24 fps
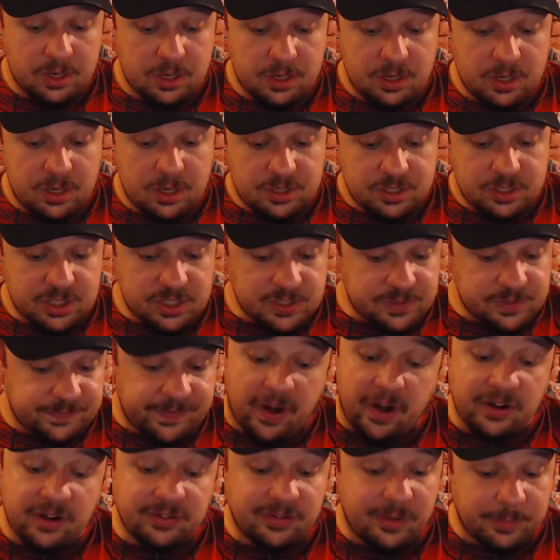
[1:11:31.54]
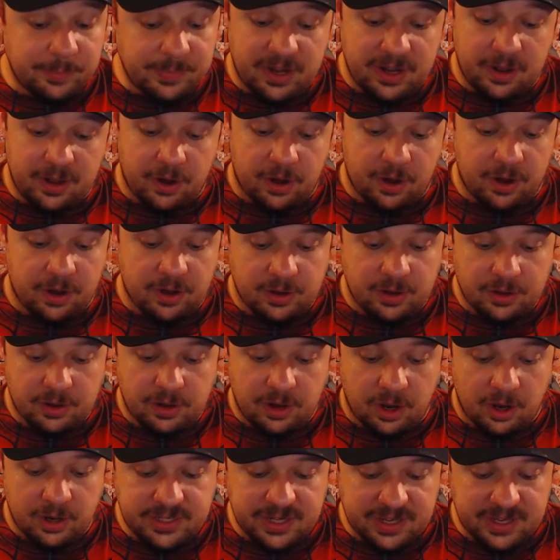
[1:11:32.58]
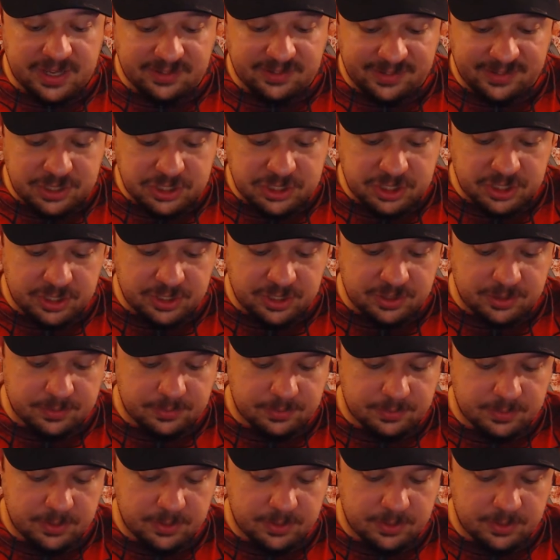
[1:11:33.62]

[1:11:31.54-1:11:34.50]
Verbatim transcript: She's very limited in her articulation